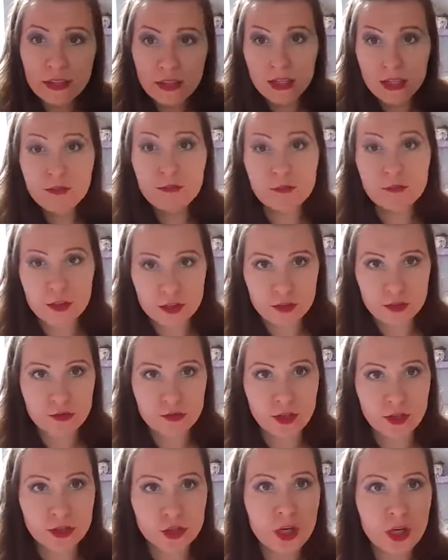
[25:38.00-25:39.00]

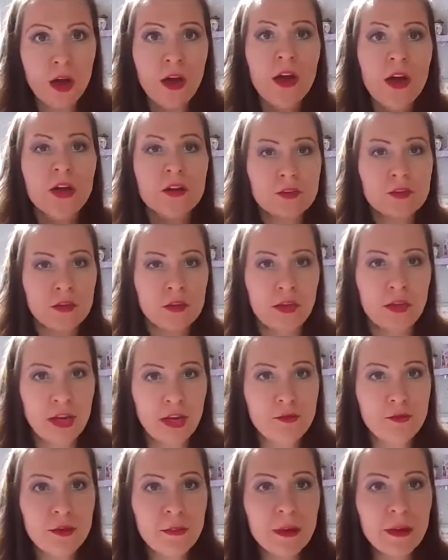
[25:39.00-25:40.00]
infrastructure so that
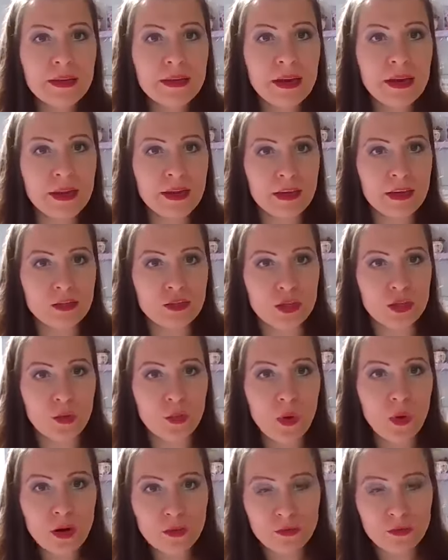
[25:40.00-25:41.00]
everybody can actually
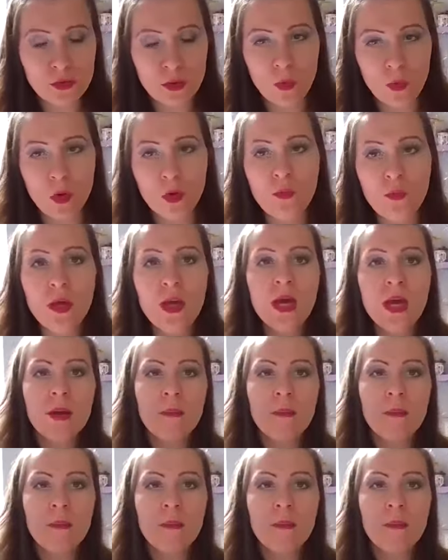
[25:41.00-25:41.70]
work from home.